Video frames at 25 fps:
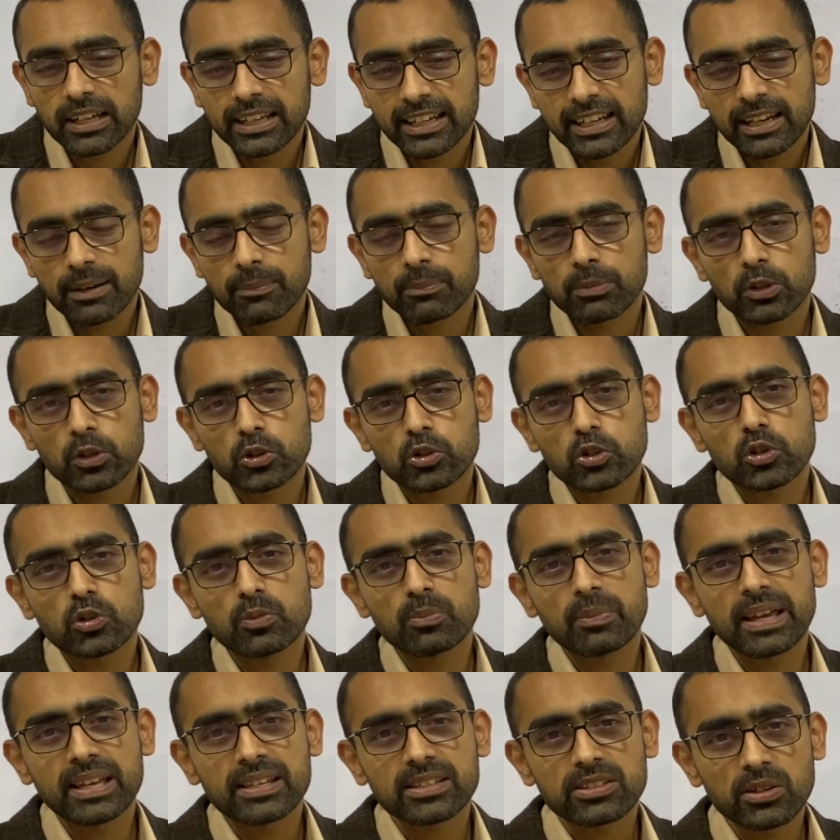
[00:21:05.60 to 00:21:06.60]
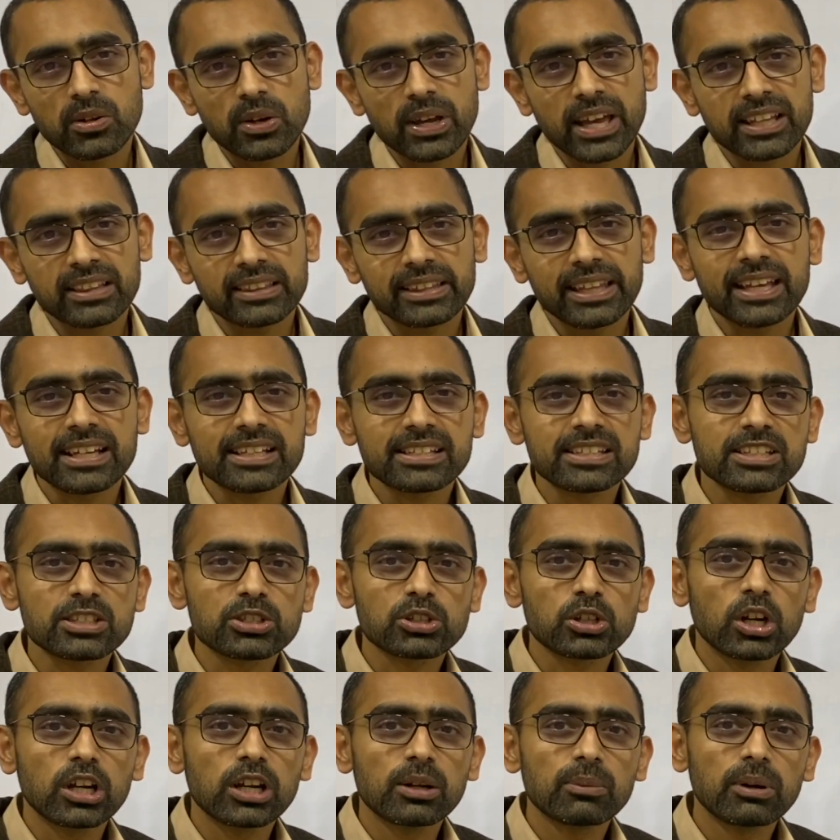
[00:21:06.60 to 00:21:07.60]
in approach to mains, ethics is
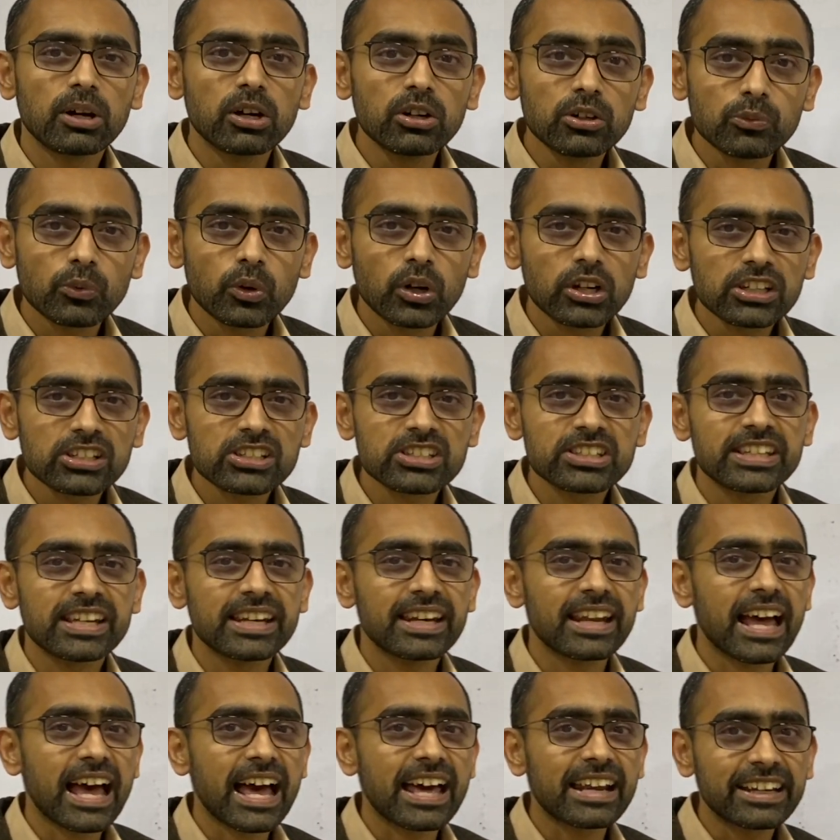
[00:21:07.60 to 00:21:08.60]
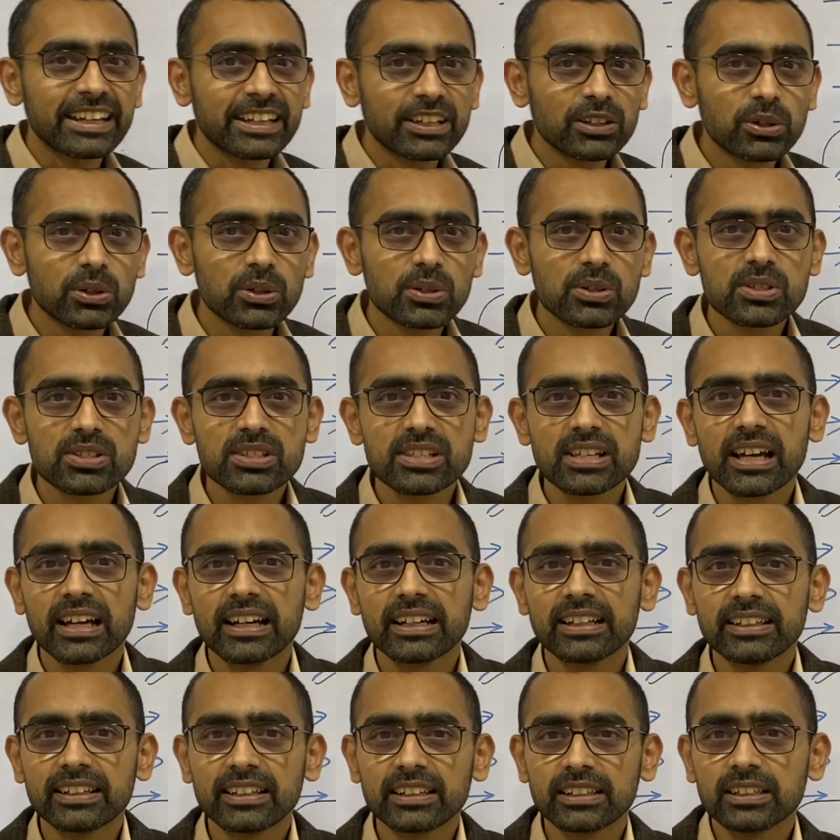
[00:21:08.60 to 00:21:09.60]
all about what scenarios
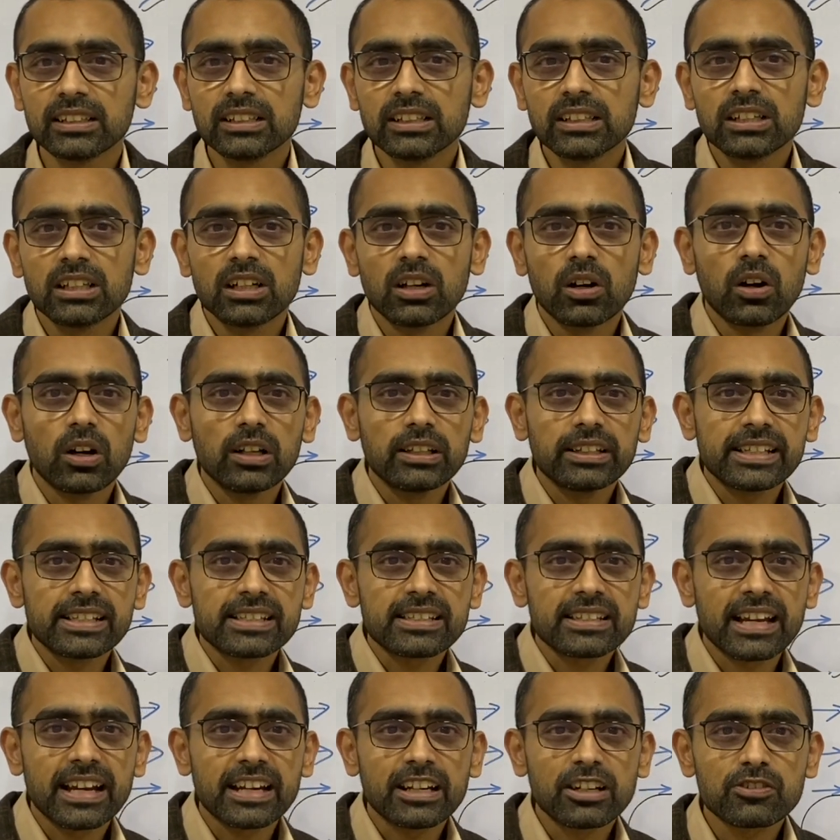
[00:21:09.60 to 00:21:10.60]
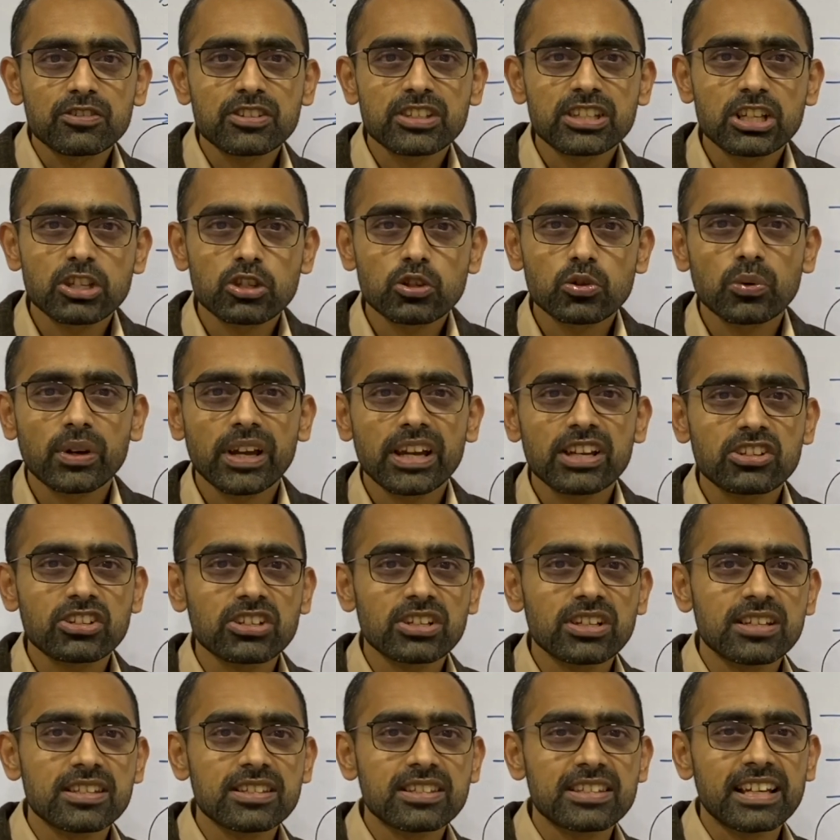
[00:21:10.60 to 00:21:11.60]
and all these kind of
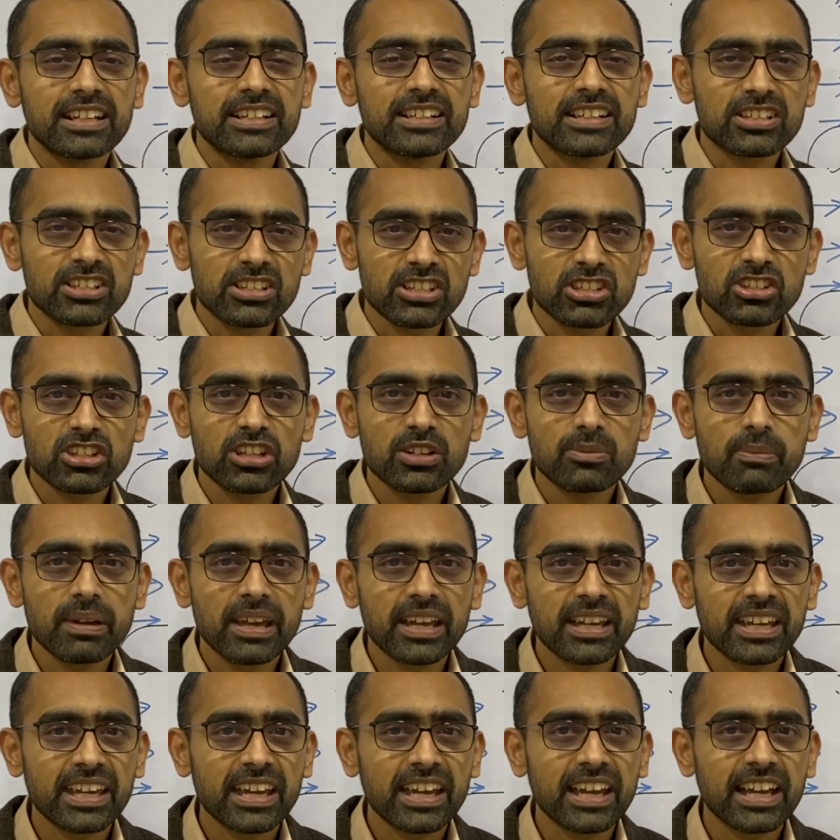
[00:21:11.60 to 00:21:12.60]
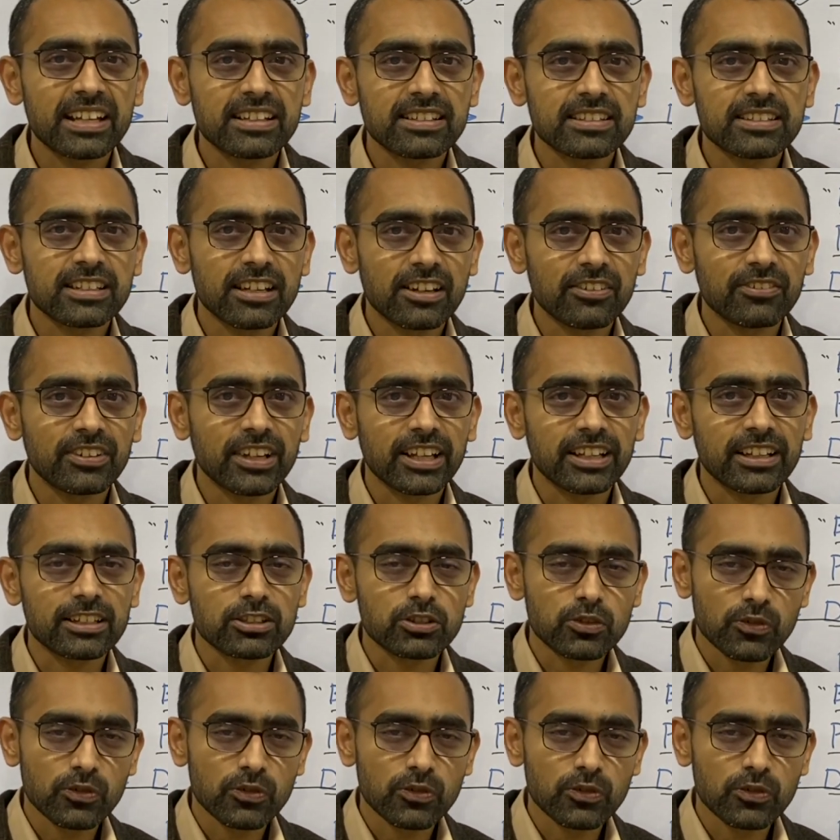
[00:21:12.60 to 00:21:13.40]
situations and decision making and stuff like that.